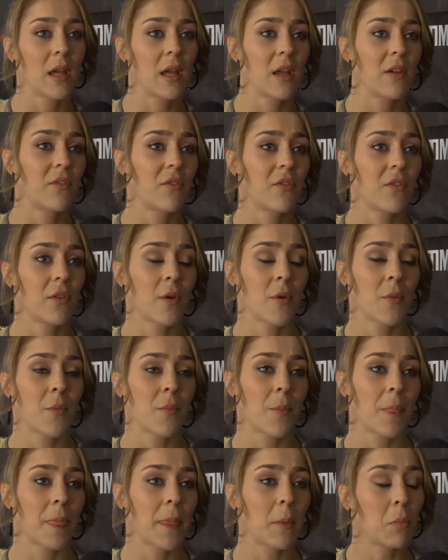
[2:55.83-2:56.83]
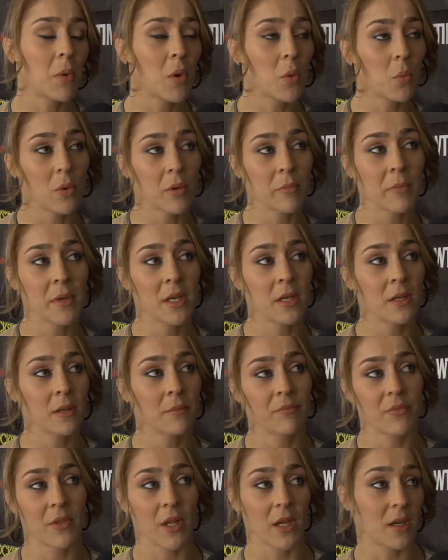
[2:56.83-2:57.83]
if um, more women,
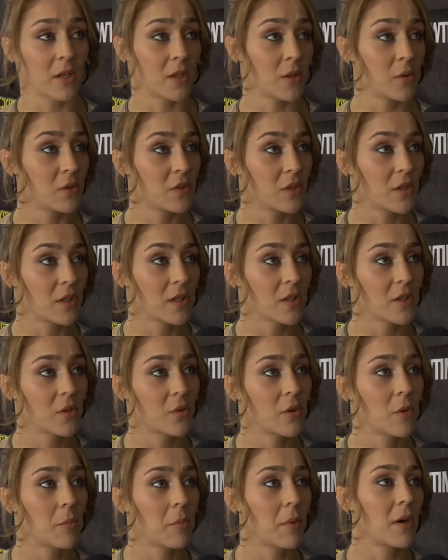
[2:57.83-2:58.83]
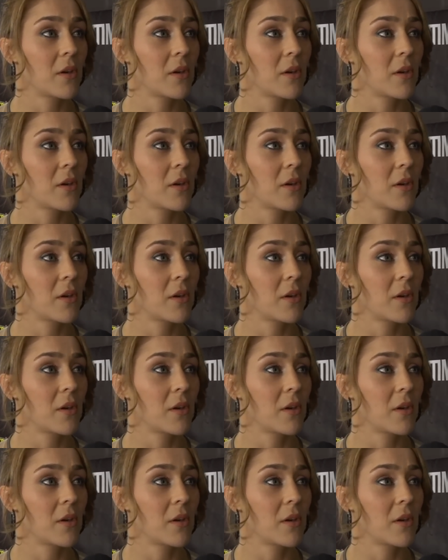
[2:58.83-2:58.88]
like a new target group,